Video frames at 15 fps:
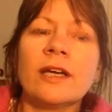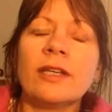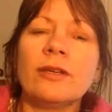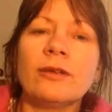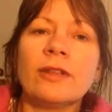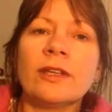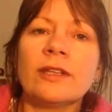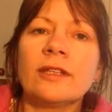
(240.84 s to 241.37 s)

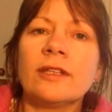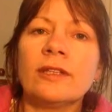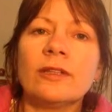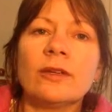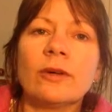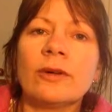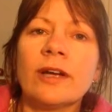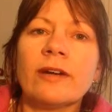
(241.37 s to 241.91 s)
you think that you
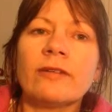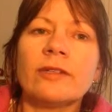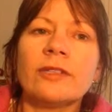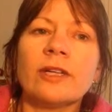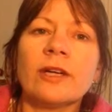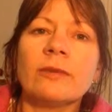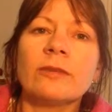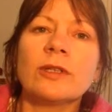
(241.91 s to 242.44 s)
don't have the
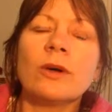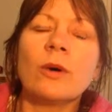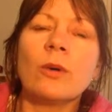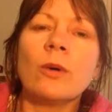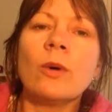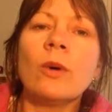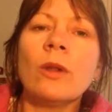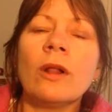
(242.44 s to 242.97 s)
time to go
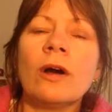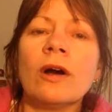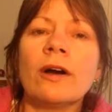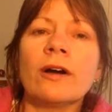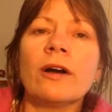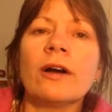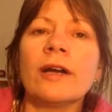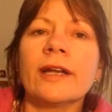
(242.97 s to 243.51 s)
whole
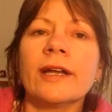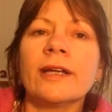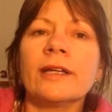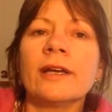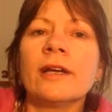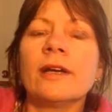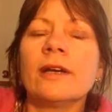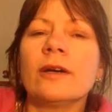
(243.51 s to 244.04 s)
hog on it,
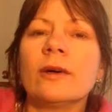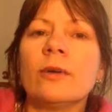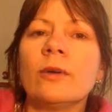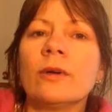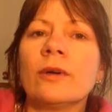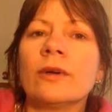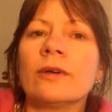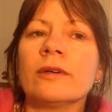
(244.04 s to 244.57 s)

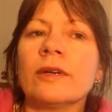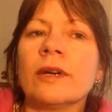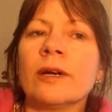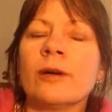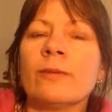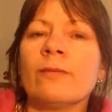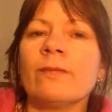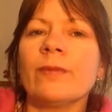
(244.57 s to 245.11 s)
or
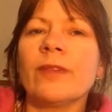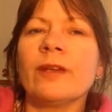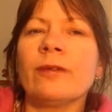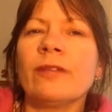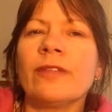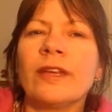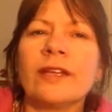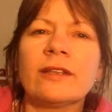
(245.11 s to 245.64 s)
you
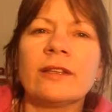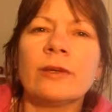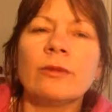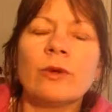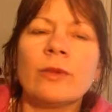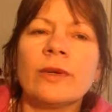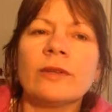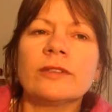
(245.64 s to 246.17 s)
think that you
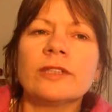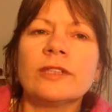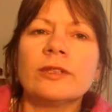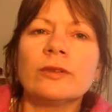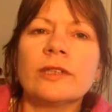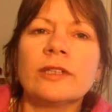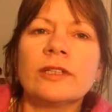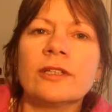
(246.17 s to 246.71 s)
won't be able to
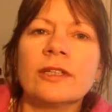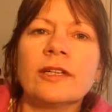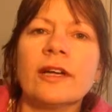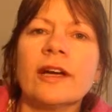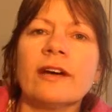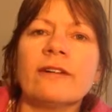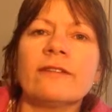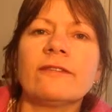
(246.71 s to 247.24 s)
do it good
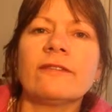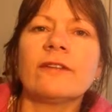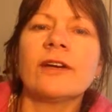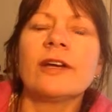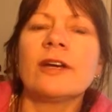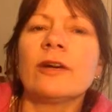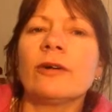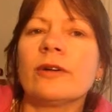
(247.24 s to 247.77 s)
enough,
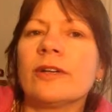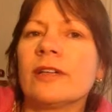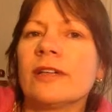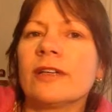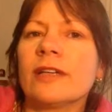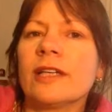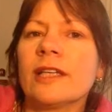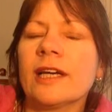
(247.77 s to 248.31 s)
or
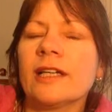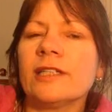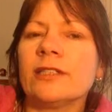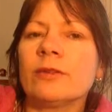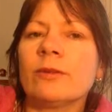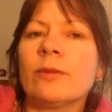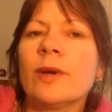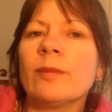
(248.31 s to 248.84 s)
anything like that.
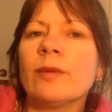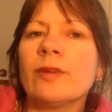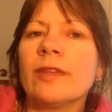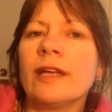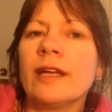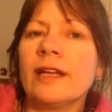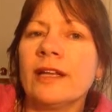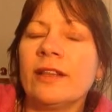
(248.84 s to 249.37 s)
Just remember
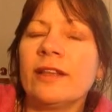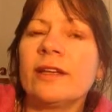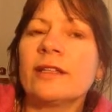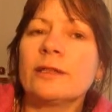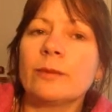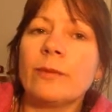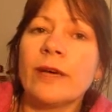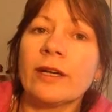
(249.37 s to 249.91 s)
that anything
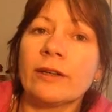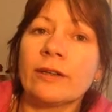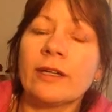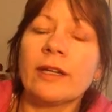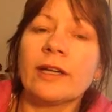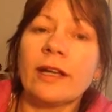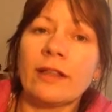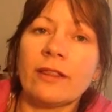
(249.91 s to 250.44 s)
is better
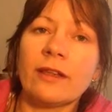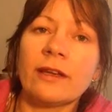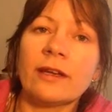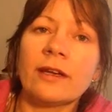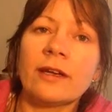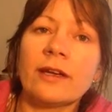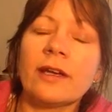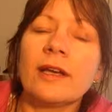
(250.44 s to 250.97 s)
than
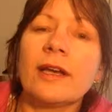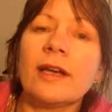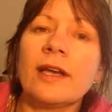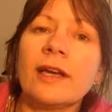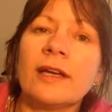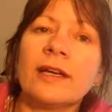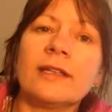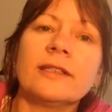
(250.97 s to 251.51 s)
nothing,
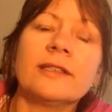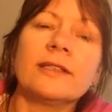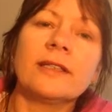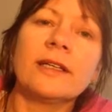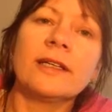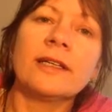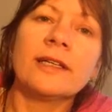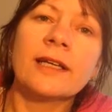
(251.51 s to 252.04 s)
and
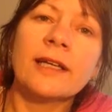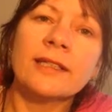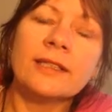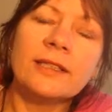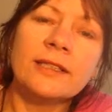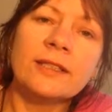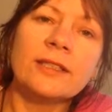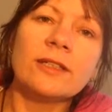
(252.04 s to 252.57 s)
it
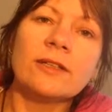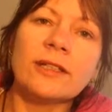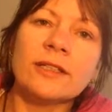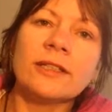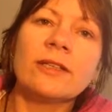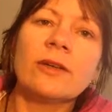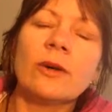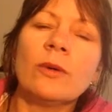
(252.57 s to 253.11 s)
gets easier
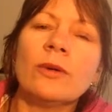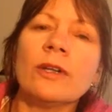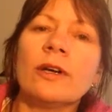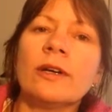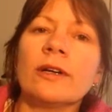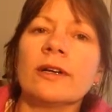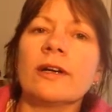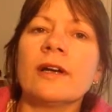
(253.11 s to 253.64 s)
as you go
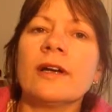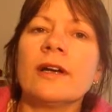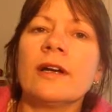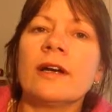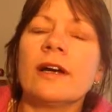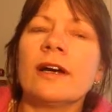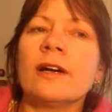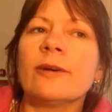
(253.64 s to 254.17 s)
along.
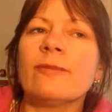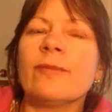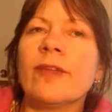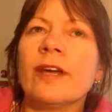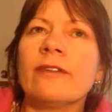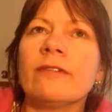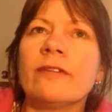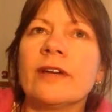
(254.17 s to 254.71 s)

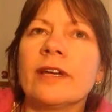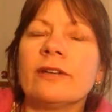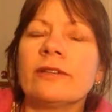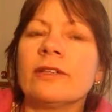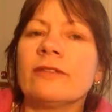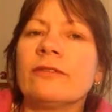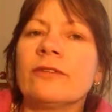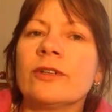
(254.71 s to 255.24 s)
I found
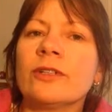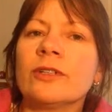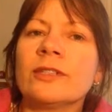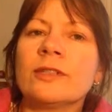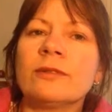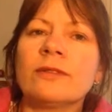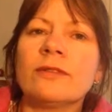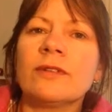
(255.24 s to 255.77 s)
at
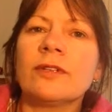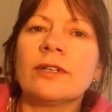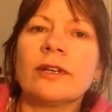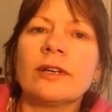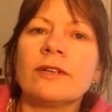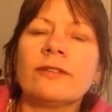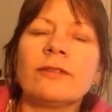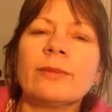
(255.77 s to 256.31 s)
first it was very
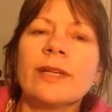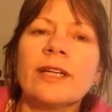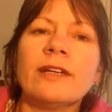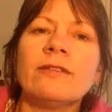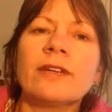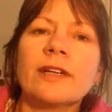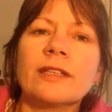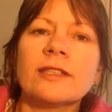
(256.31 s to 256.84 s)
hard for me to
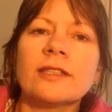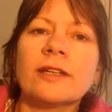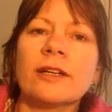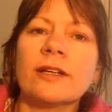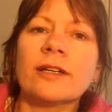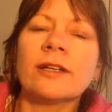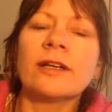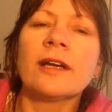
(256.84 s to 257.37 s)
even get
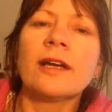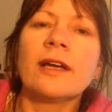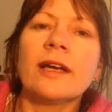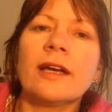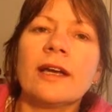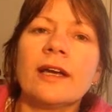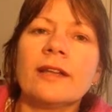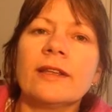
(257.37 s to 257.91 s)
started,
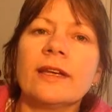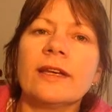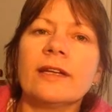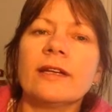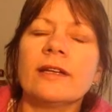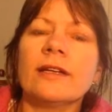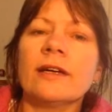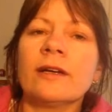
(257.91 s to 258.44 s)
and
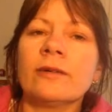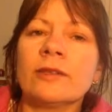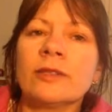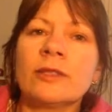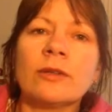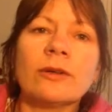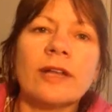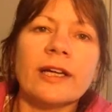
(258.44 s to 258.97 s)
then I was
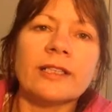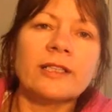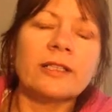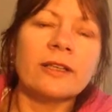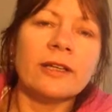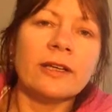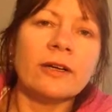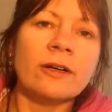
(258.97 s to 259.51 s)
so glad
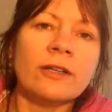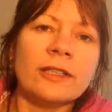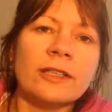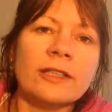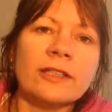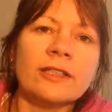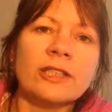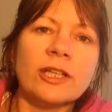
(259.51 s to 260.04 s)
that Holly
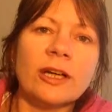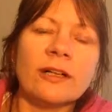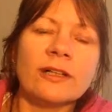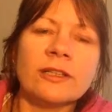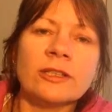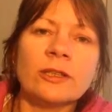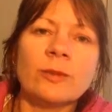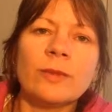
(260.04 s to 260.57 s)
did the
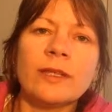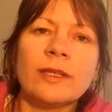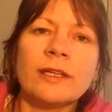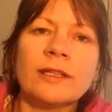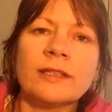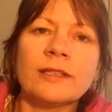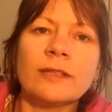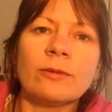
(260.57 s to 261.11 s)
challenge,
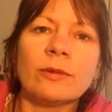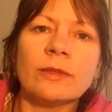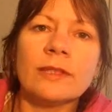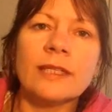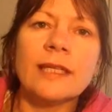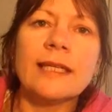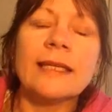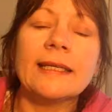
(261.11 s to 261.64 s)
because I
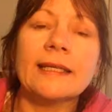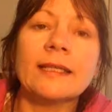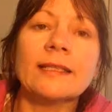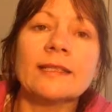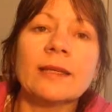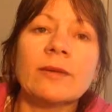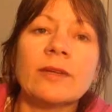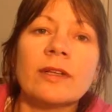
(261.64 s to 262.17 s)
really needed
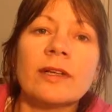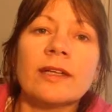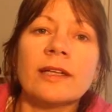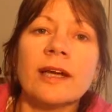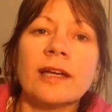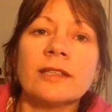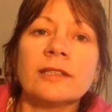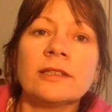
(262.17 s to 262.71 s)
something like
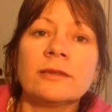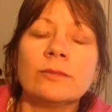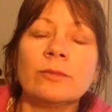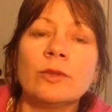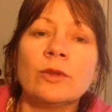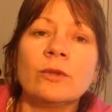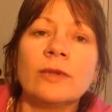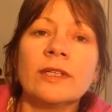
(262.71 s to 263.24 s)
that to
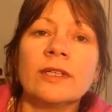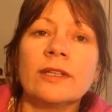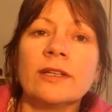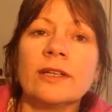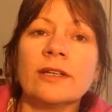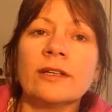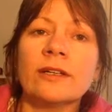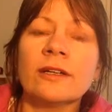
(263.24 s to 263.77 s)
boot me into
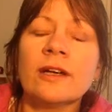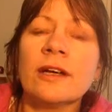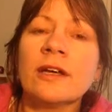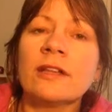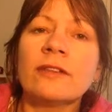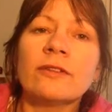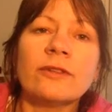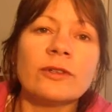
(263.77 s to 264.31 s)
gear.
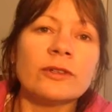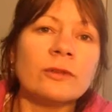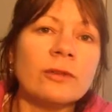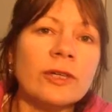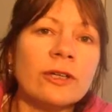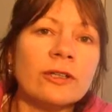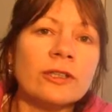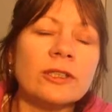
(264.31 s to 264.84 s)
The first
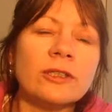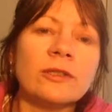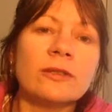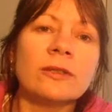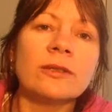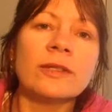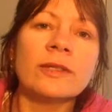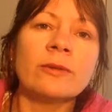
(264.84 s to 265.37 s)
week or
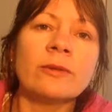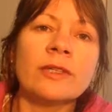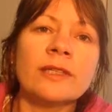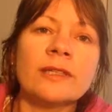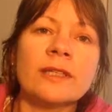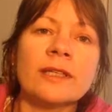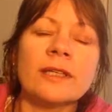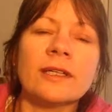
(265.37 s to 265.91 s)
two, it
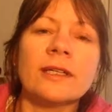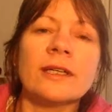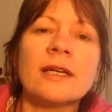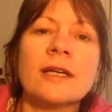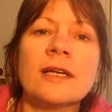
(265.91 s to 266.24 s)
was a